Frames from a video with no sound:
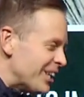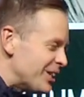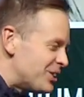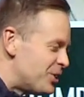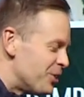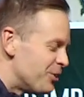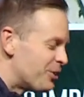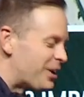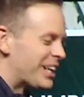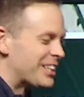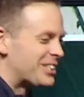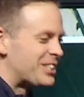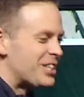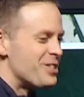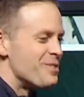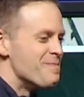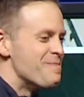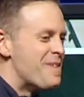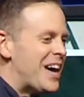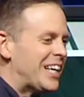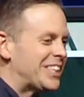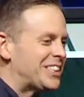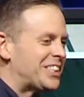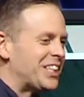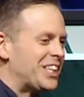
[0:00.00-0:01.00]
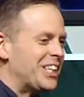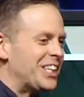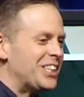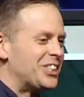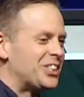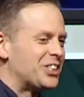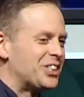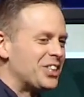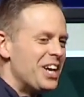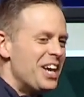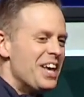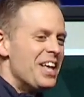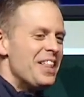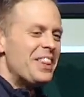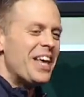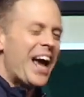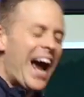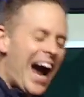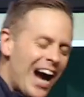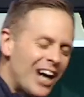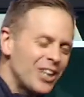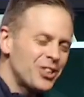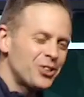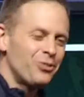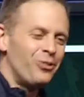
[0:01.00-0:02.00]
do get to the message, the
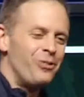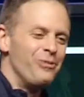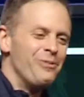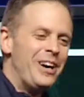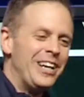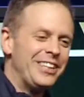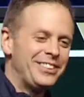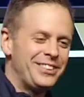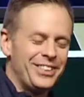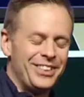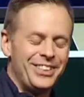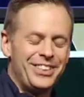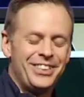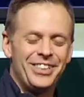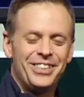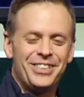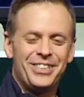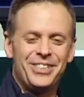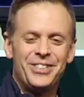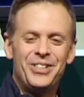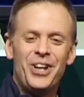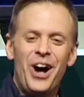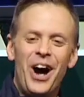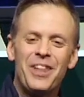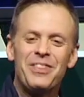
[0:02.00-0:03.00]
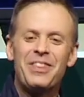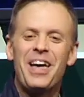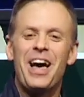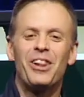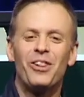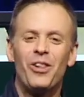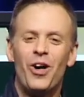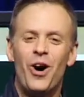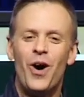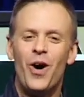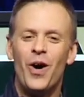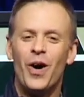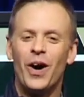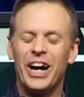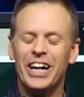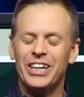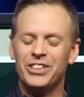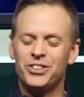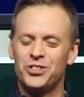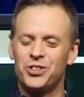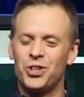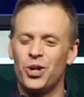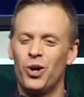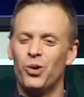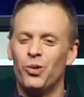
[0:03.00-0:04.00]
actual message is not that long, and
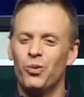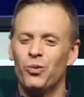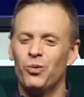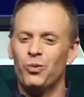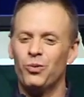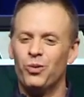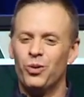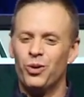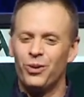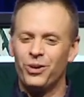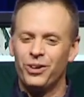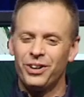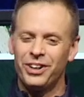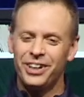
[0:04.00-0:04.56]
so we'll